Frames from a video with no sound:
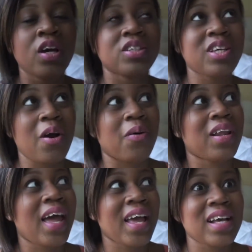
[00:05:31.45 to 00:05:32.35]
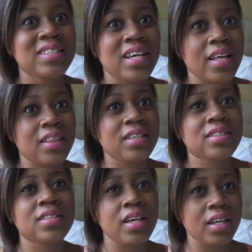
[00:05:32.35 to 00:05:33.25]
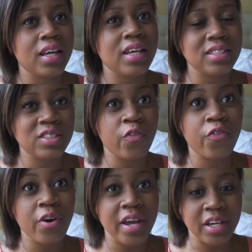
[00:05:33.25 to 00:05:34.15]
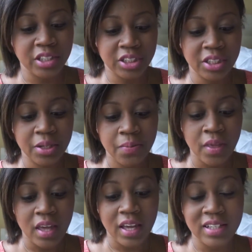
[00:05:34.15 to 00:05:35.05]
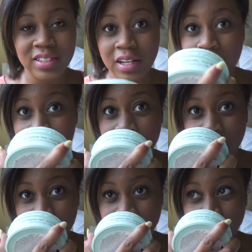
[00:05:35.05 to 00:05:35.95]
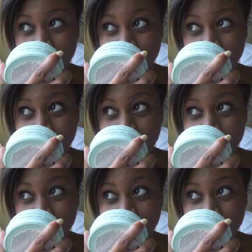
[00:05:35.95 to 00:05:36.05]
So like I said, this scent is fresh, it's clean,